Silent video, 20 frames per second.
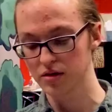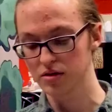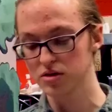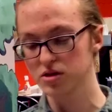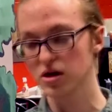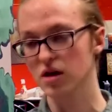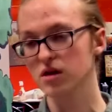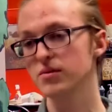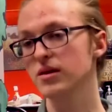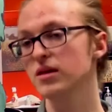you
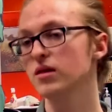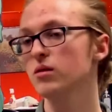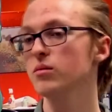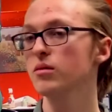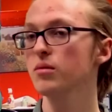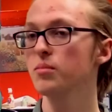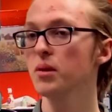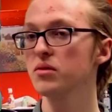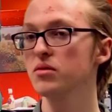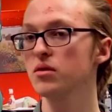talk to me a little bit
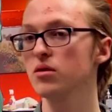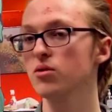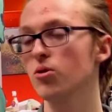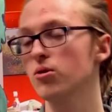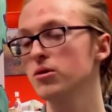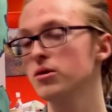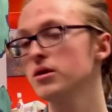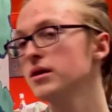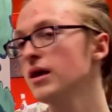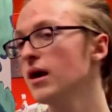about the
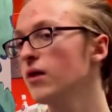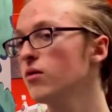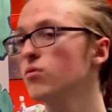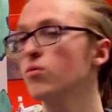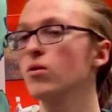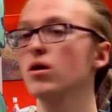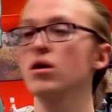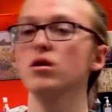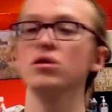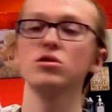accordion, how it
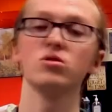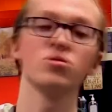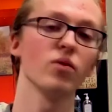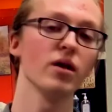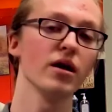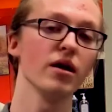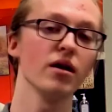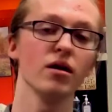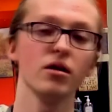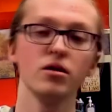works,
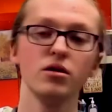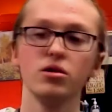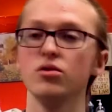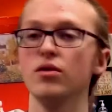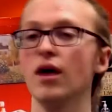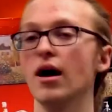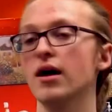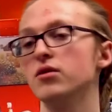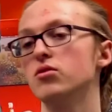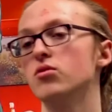where you
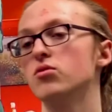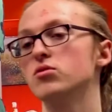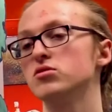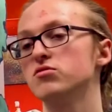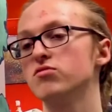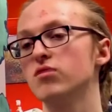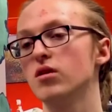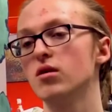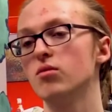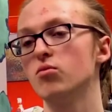got yours
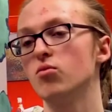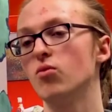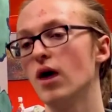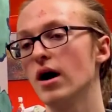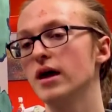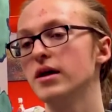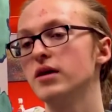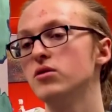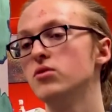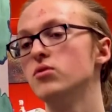from,
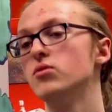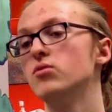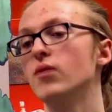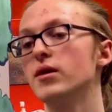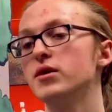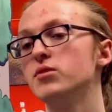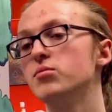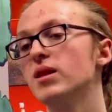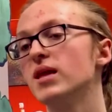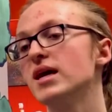why you
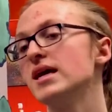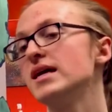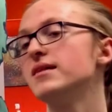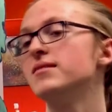play it?